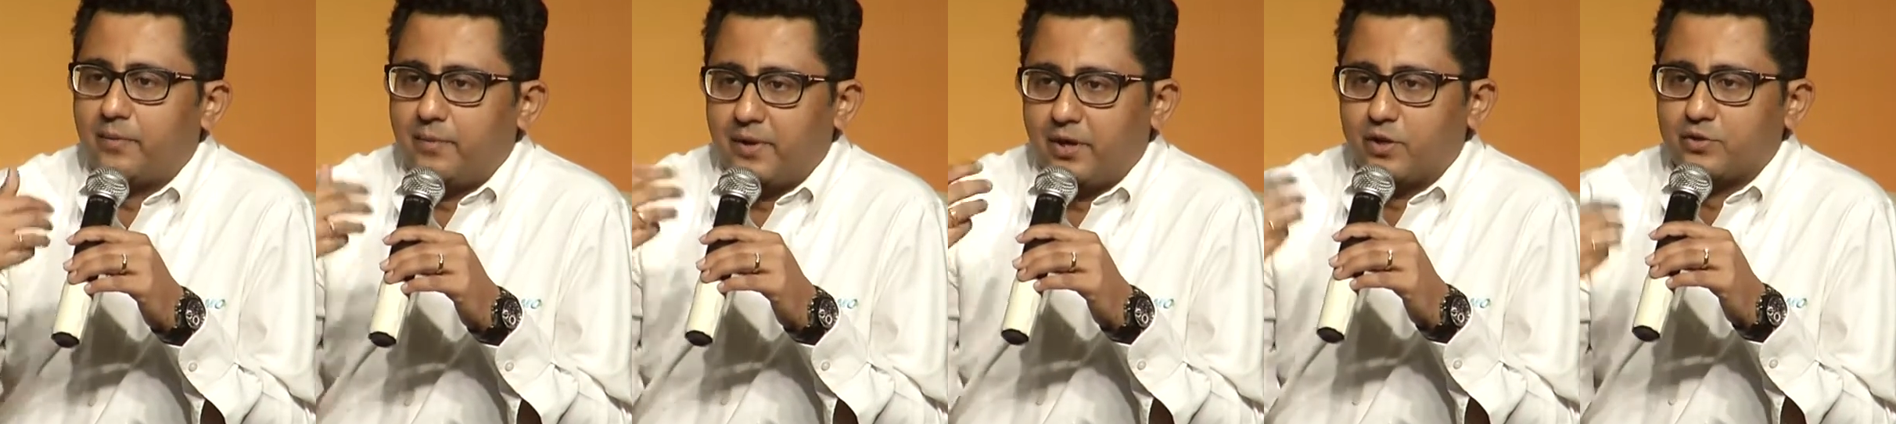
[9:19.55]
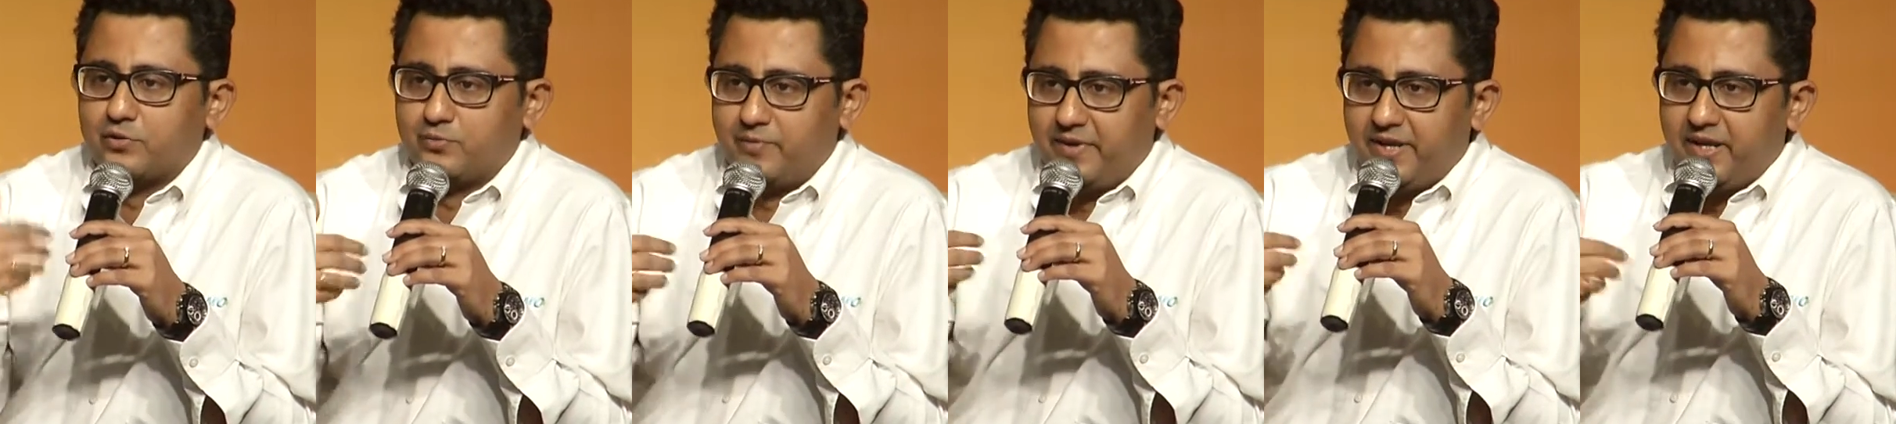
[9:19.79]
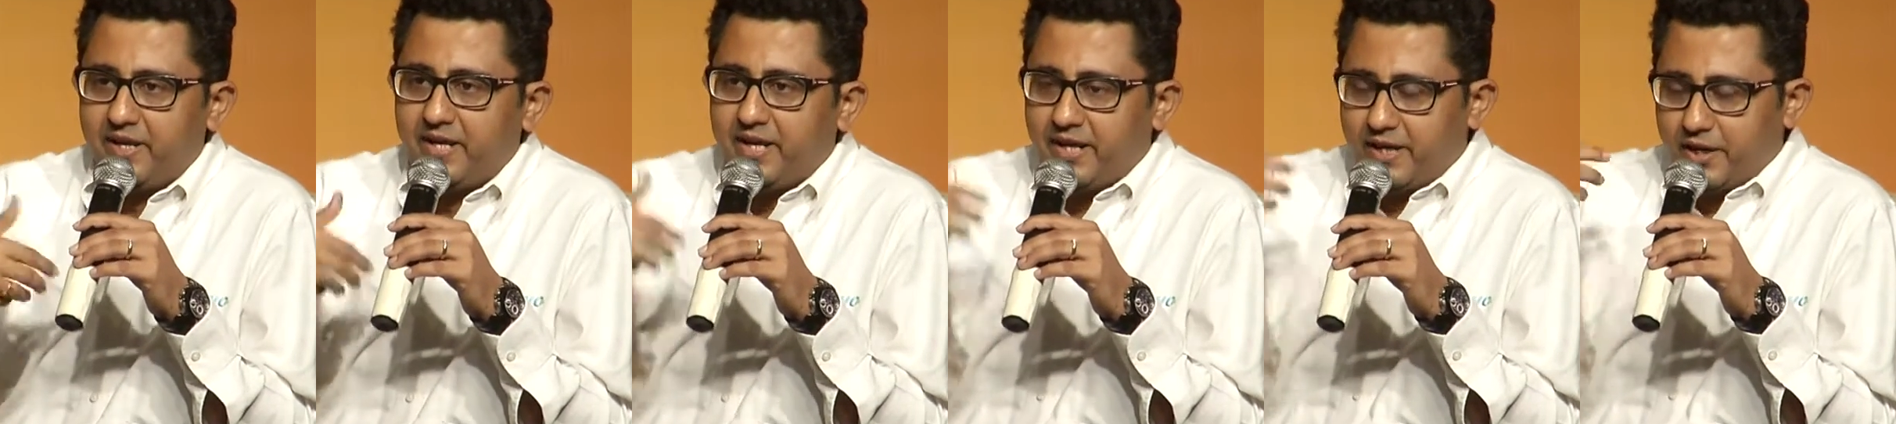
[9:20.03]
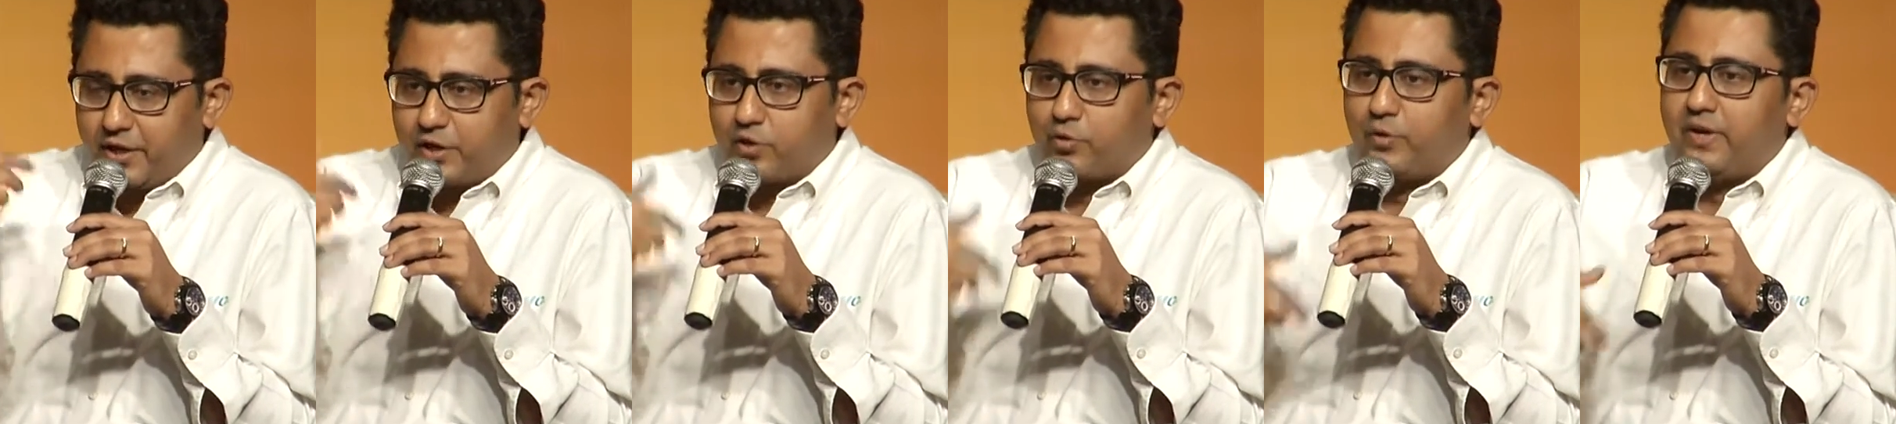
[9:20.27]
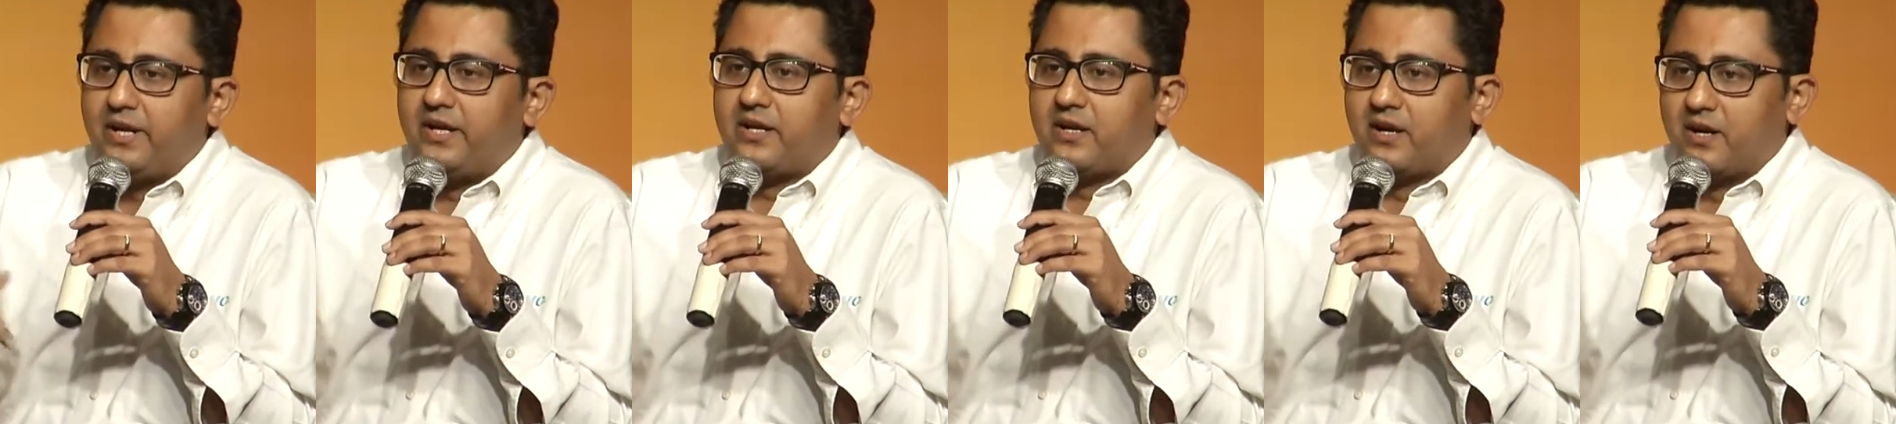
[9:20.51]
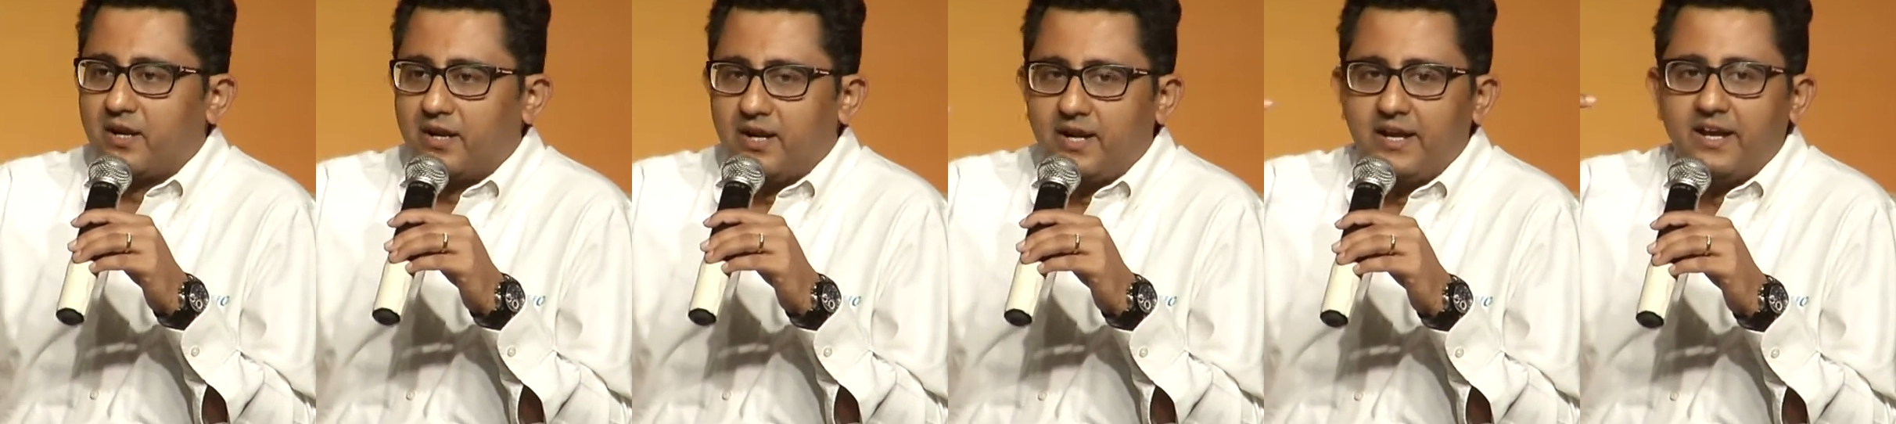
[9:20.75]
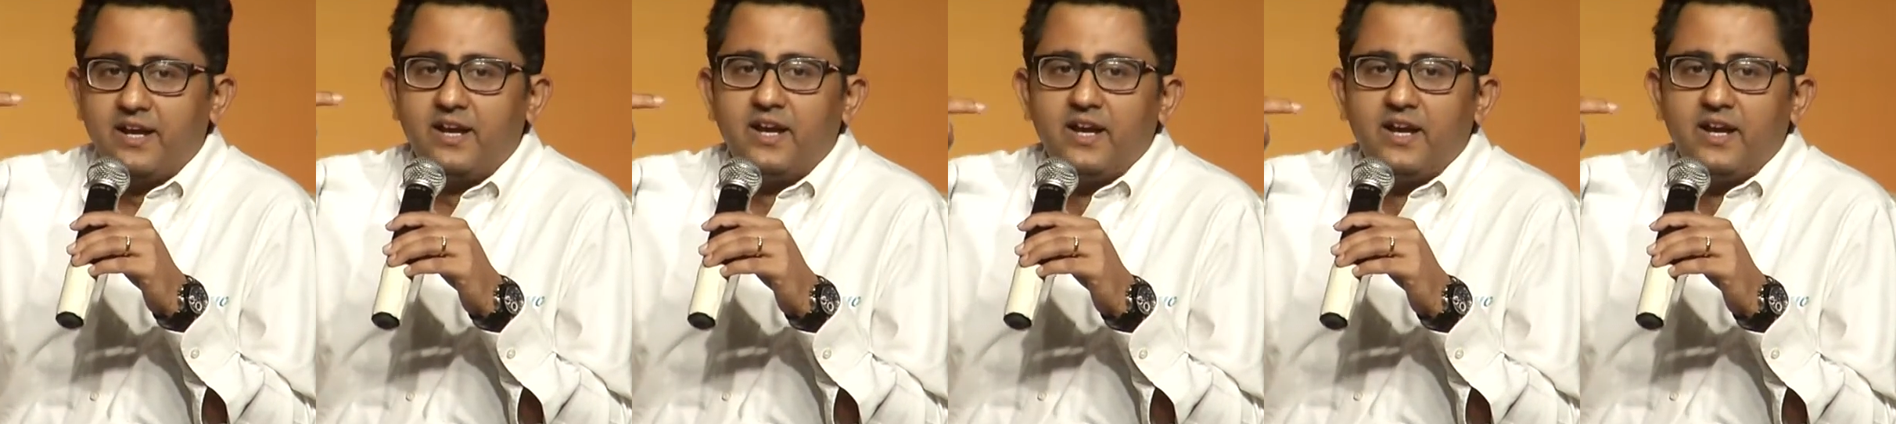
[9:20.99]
because we needed to internally